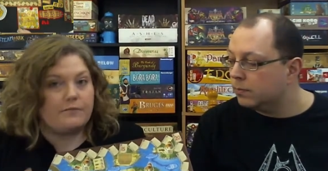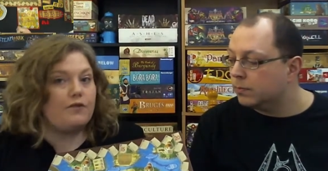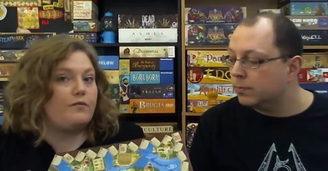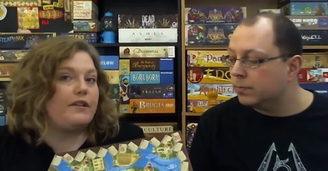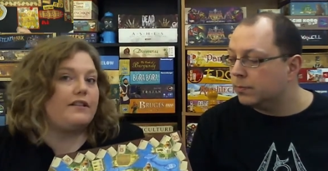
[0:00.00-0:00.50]

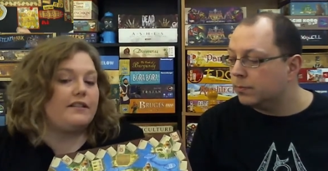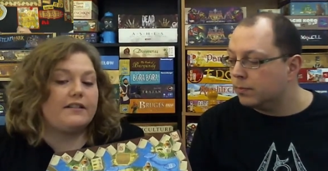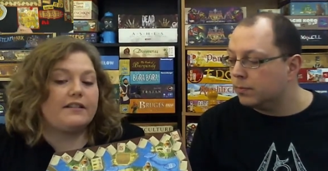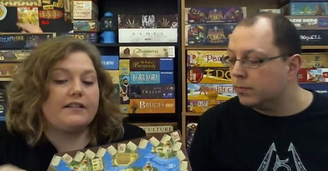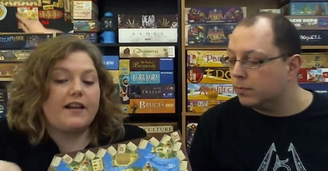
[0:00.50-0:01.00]
Speaker 1: new places
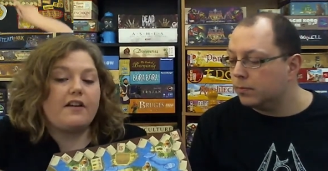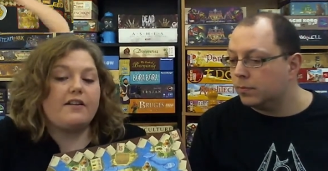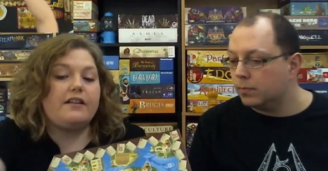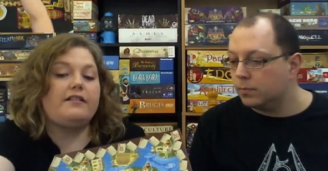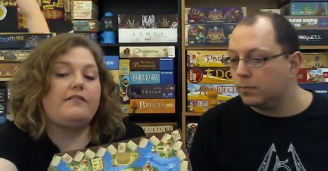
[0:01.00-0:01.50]
to sell
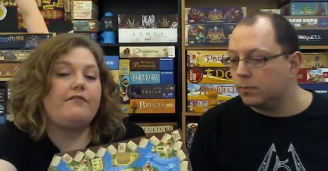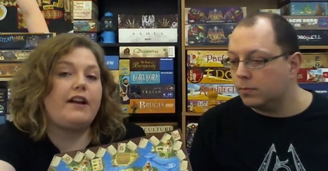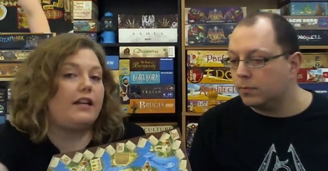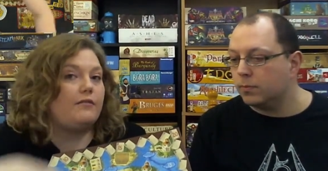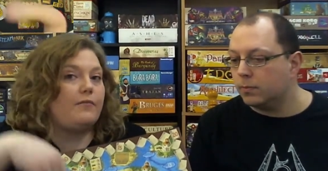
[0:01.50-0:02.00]
in the
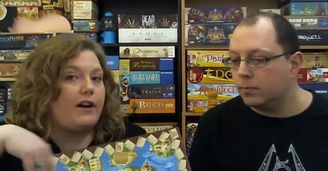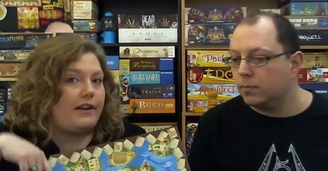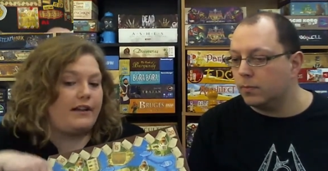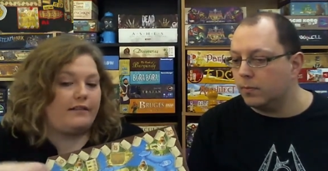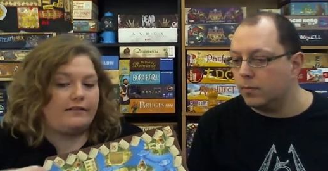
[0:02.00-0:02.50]
regular
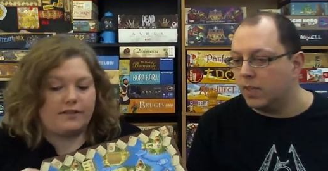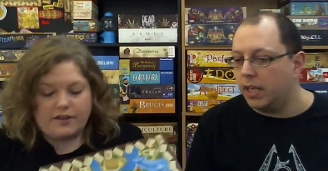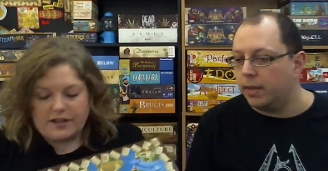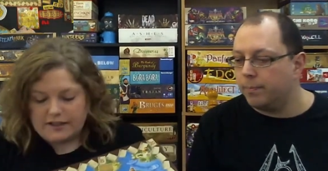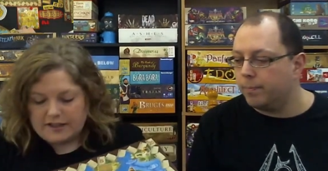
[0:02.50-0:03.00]
market. So yeah.
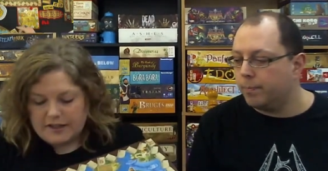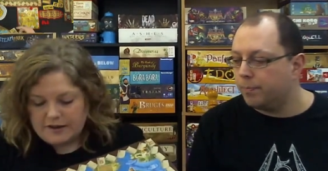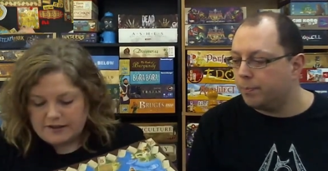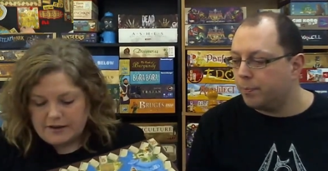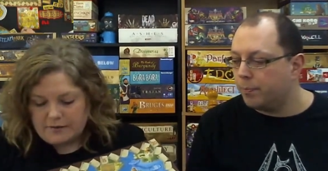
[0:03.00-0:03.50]
you can sell
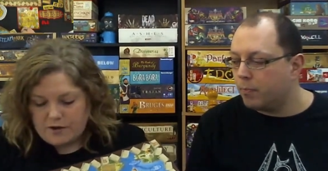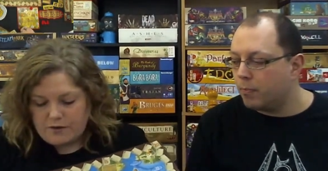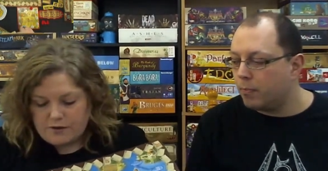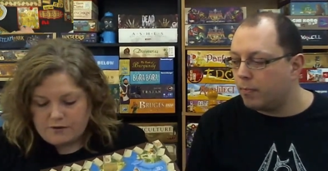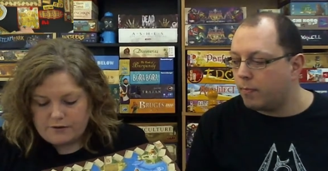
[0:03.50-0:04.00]
some
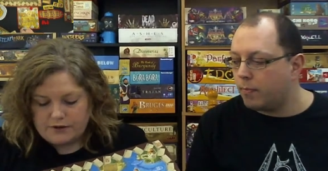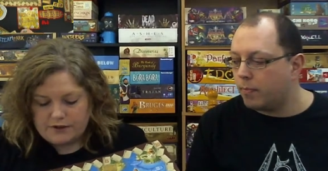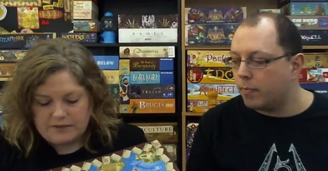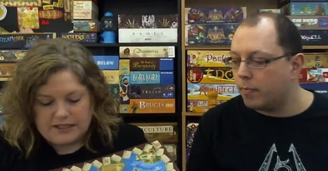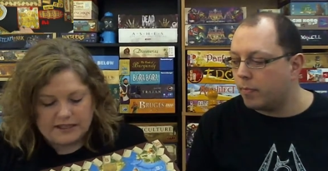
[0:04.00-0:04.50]
cocoa or
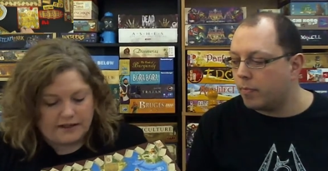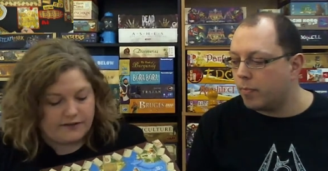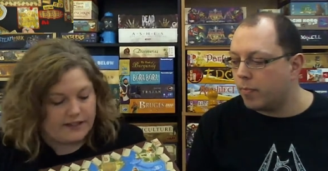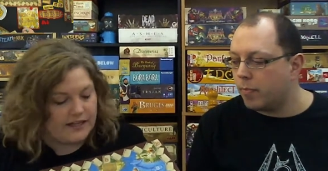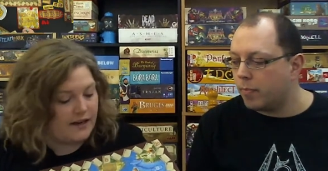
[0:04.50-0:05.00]
some tea
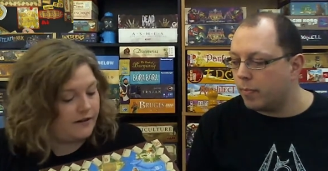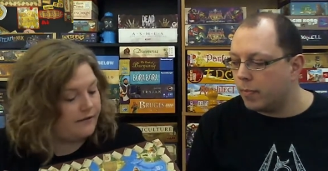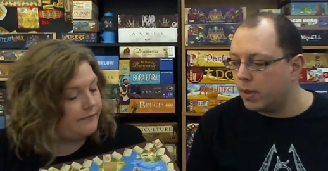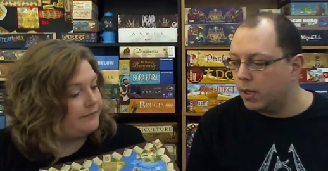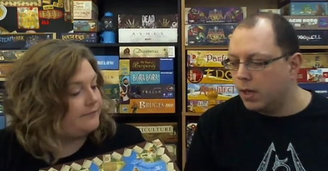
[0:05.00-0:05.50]
leaves here.
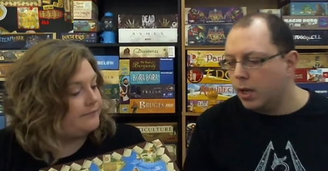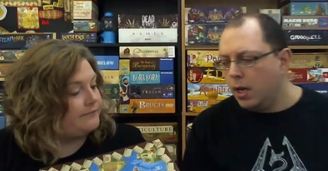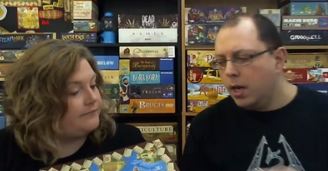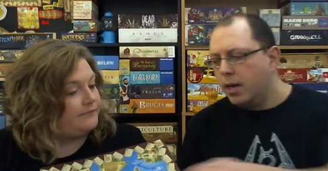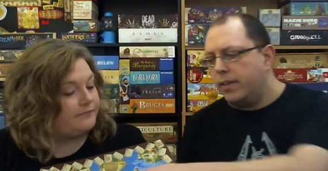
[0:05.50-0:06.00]

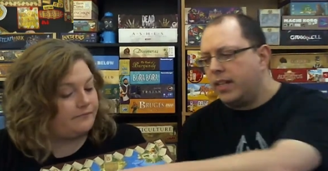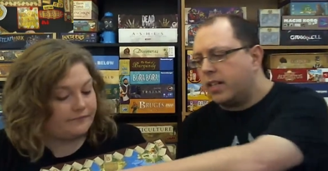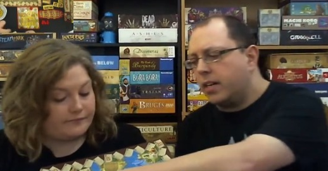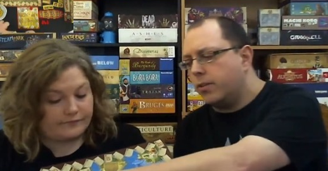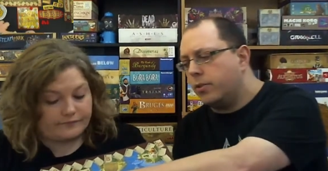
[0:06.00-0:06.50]
Speaker 2: And that's
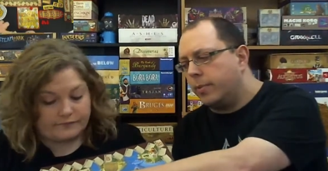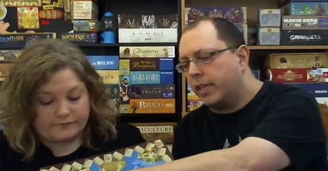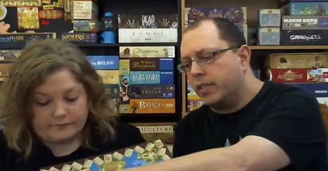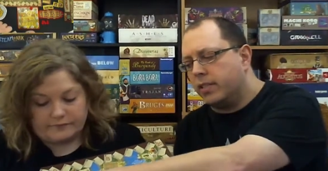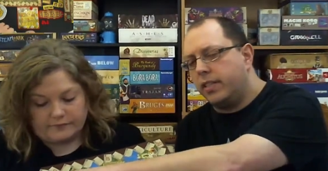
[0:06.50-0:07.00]
kind of cool
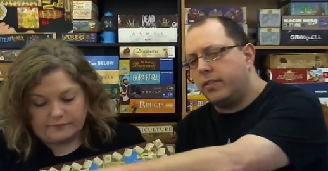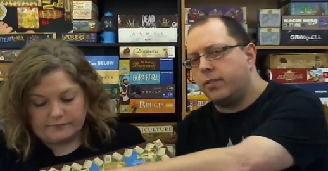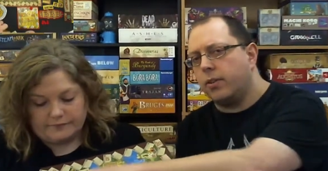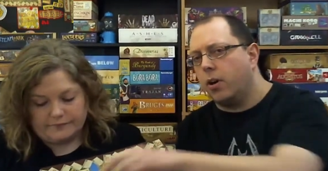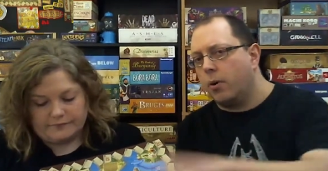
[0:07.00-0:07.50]
because these
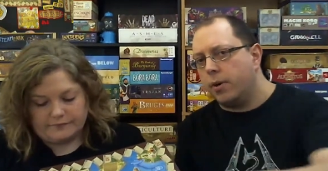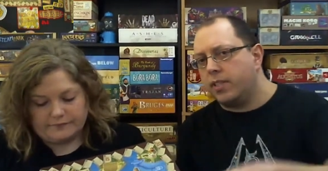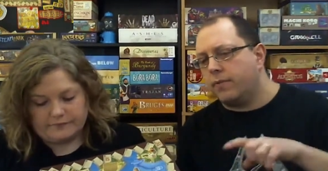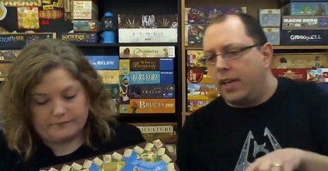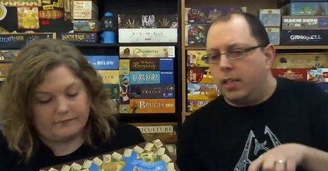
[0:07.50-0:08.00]
are always
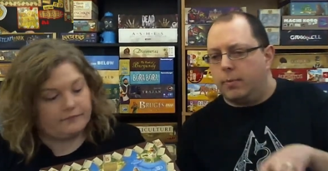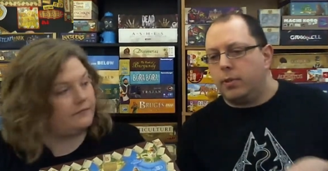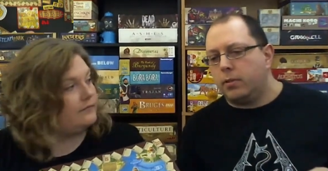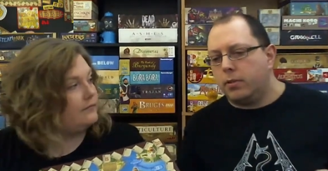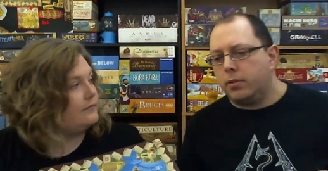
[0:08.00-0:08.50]

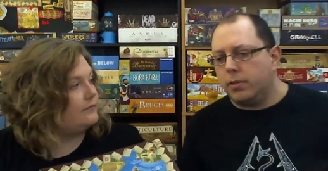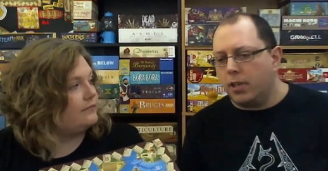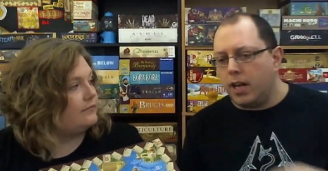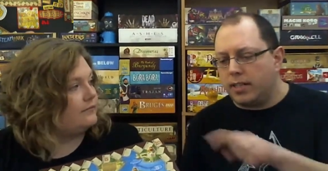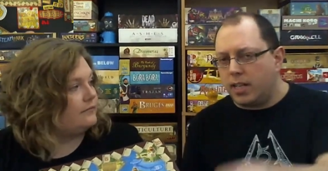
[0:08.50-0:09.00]
available. They're
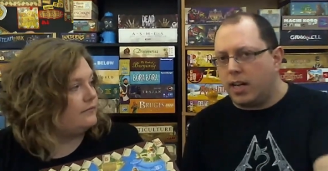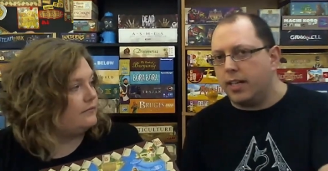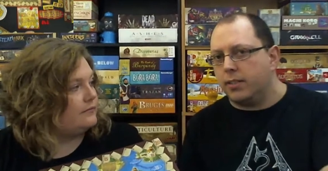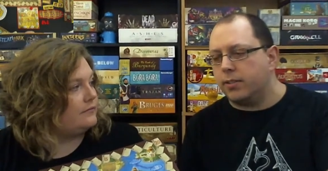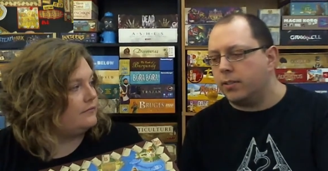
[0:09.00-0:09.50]
not
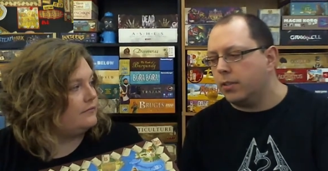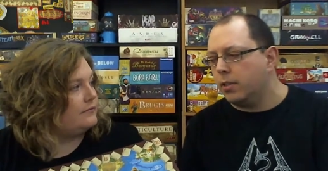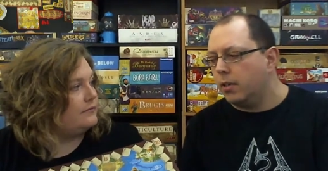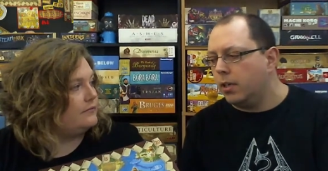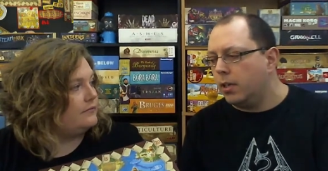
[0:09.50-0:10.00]
tiles.
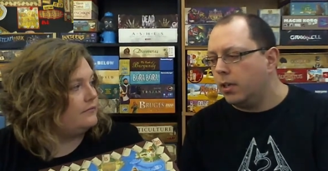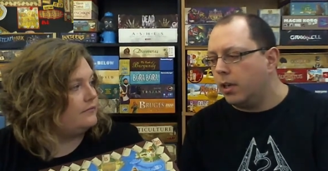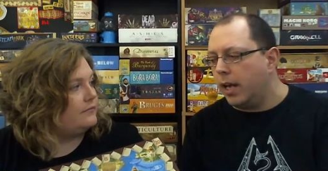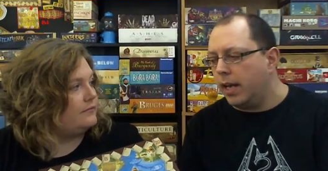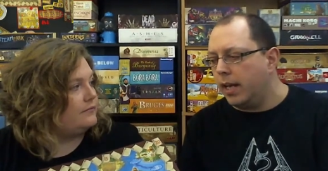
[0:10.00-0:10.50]

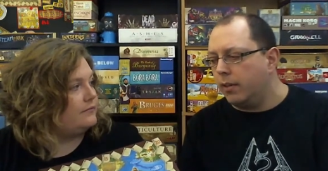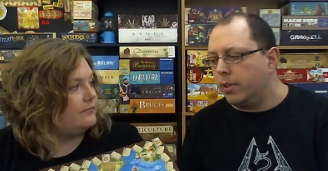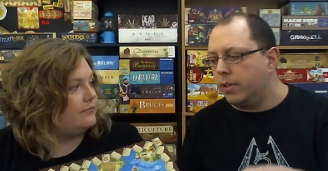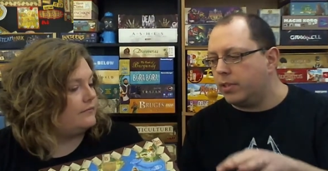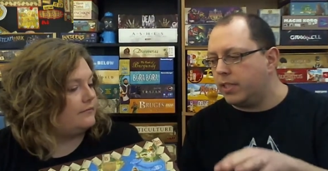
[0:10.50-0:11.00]
And when
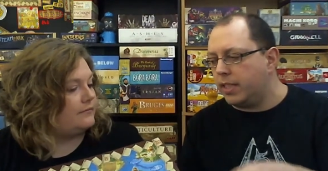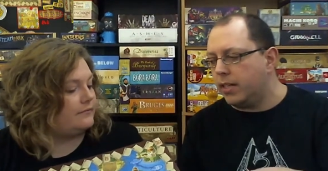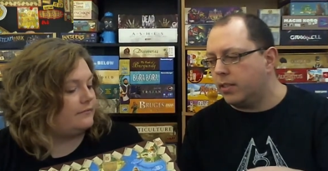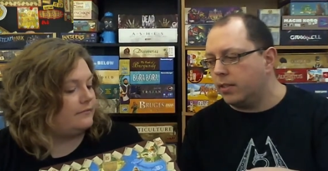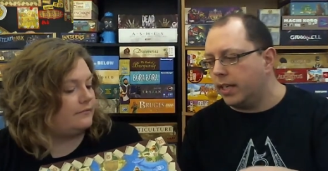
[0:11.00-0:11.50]
you
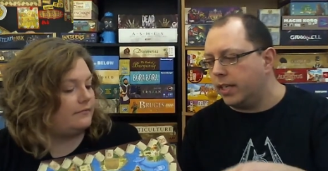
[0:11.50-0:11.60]
sell like